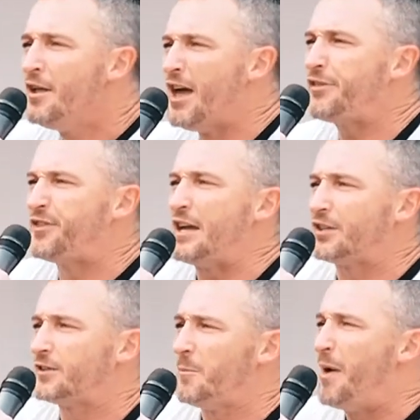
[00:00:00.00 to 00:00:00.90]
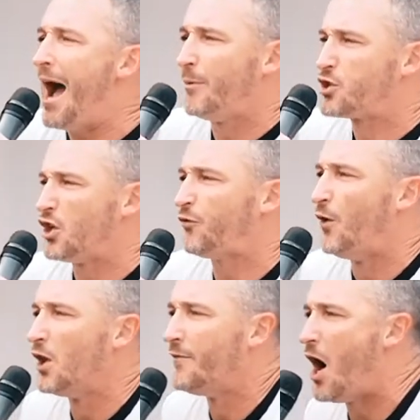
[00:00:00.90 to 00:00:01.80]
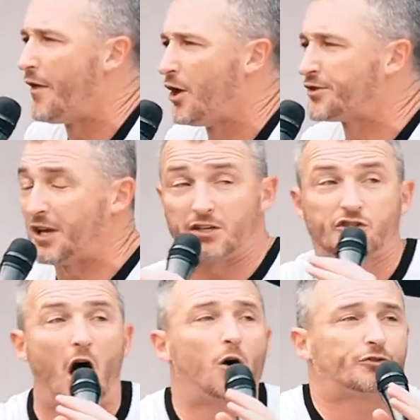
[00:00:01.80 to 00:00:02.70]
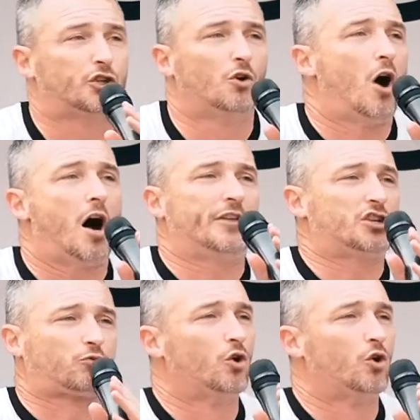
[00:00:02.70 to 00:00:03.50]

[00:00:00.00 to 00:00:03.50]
they think that the Bible's just full of all those things. Don't do all these